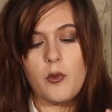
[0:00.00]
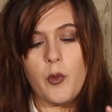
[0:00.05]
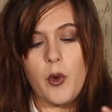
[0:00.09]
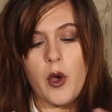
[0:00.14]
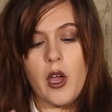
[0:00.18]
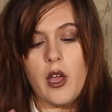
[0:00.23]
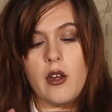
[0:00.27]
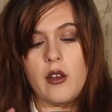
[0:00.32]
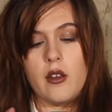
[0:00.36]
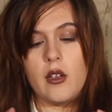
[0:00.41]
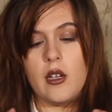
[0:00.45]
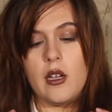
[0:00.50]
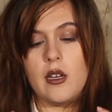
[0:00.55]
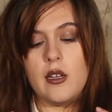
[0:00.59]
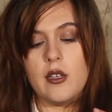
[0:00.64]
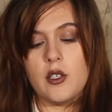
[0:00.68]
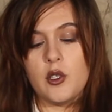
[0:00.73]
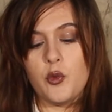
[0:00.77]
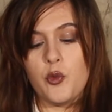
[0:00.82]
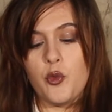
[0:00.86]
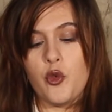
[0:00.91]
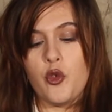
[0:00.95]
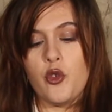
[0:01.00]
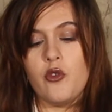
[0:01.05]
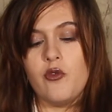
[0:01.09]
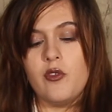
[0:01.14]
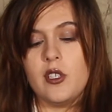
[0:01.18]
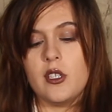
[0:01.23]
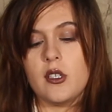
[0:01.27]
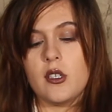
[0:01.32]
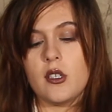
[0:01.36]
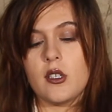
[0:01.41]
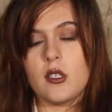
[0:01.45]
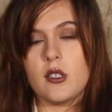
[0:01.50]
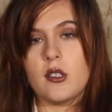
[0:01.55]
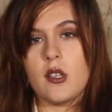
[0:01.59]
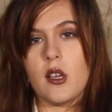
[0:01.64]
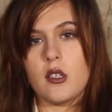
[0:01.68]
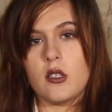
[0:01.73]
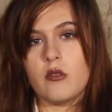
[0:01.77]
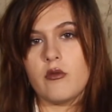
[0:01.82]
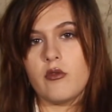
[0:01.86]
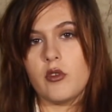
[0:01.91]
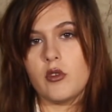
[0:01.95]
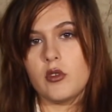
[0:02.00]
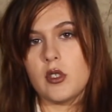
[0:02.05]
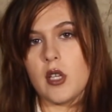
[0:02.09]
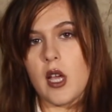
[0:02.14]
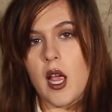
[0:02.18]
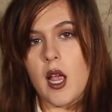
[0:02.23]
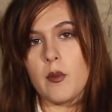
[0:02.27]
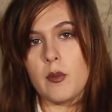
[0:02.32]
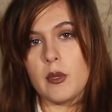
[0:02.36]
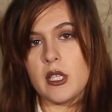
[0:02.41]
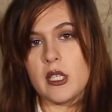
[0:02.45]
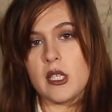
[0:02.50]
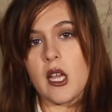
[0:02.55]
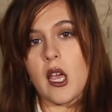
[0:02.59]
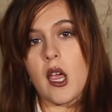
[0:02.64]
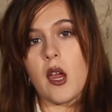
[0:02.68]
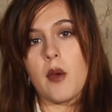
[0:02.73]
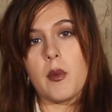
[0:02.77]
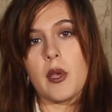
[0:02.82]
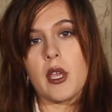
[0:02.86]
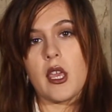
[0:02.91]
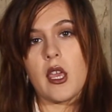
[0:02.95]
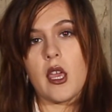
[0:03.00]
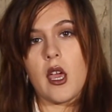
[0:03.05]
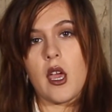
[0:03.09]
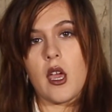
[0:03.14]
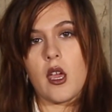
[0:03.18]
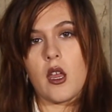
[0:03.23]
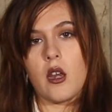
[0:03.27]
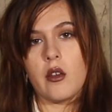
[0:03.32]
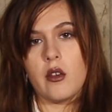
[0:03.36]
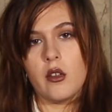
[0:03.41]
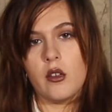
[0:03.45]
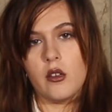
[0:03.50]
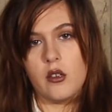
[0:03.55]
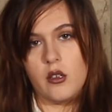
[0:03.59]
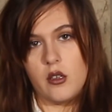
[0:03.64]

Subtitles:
but it is proved successful time and time again,